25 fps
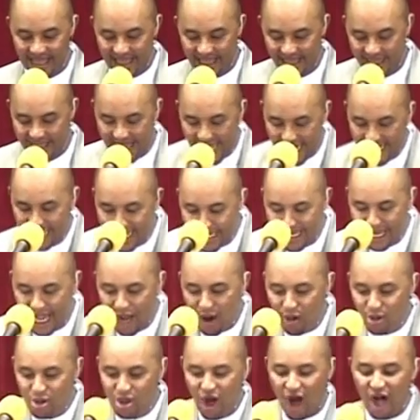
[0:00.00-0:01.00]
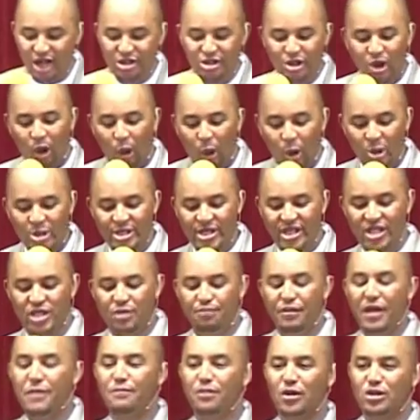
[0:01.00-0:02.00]
Then and now God calls his
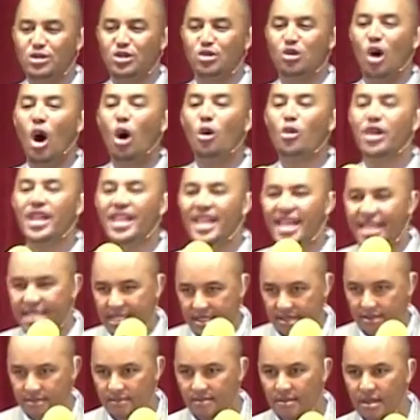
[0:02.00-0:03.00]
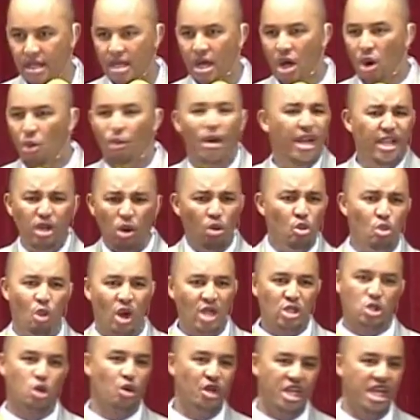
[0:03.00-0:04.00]
people to holiness. We don't
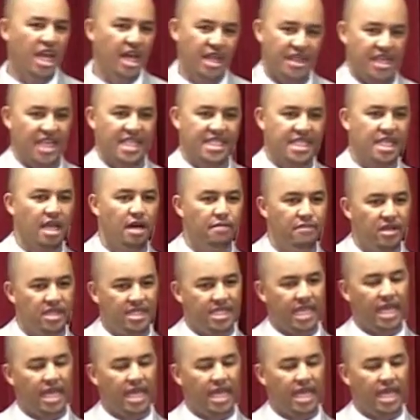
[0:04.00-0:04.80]
want to hear these sermons